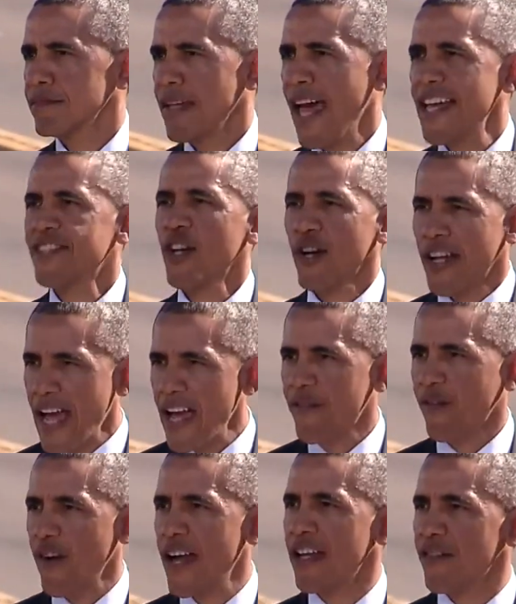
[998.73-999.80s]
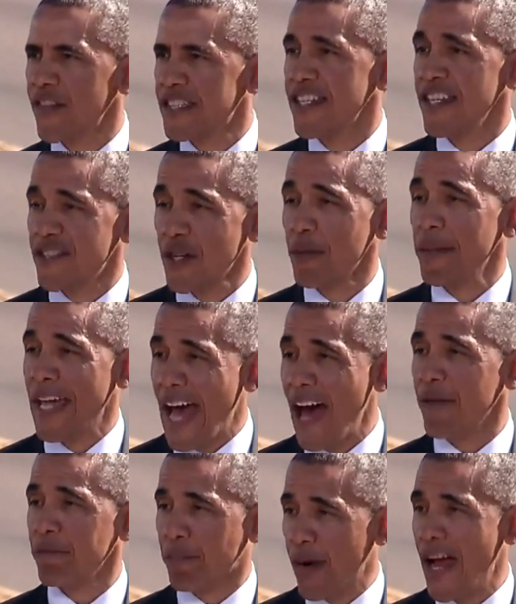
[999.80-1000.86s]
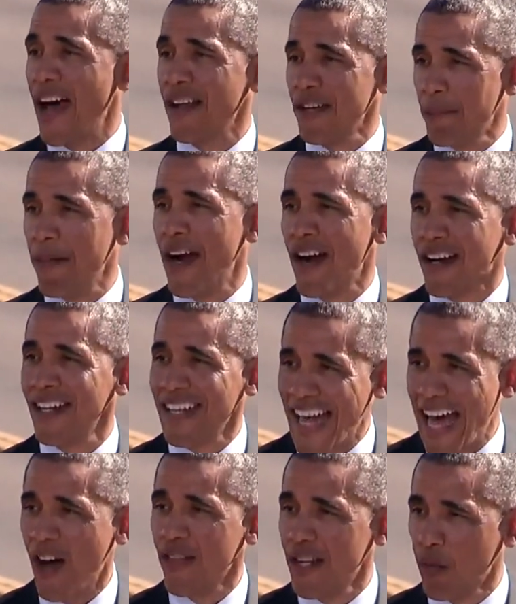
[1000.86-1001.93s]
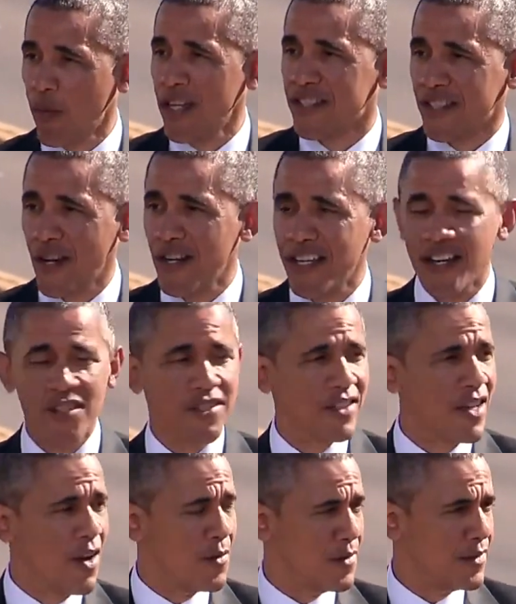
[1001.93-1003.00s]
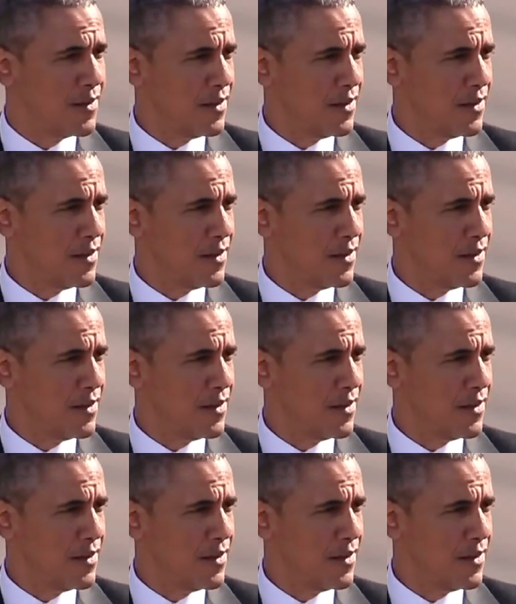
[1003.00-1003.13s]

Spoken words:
Ask your gay friend if it's easier to be out and proud in America now than it was 30 years ago.